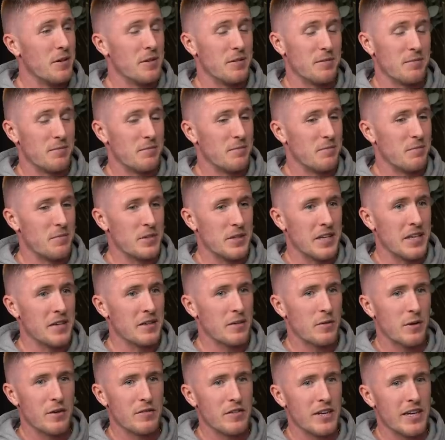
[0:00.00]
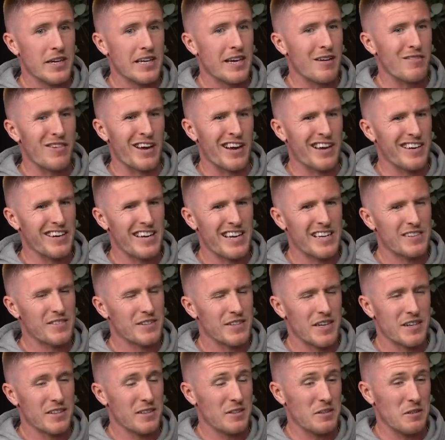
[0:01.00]
we didn't quite really get recognised for
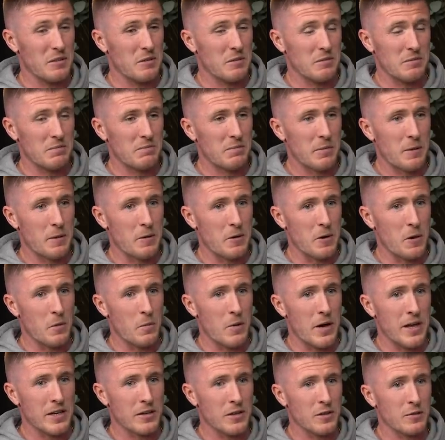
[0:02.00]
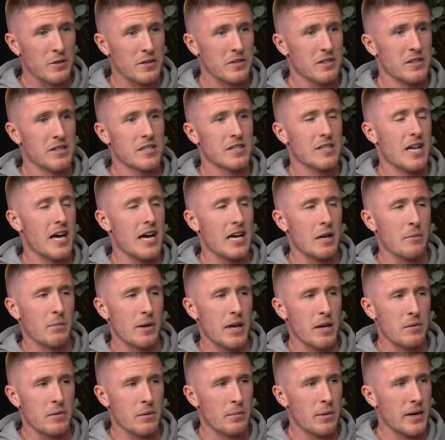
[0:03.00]
that. I don't know why. I don't know whether it's the style of
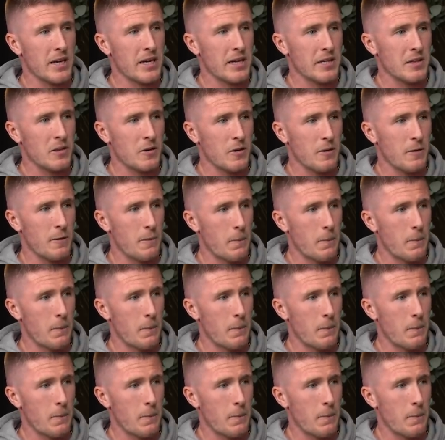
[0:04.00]
play we played or...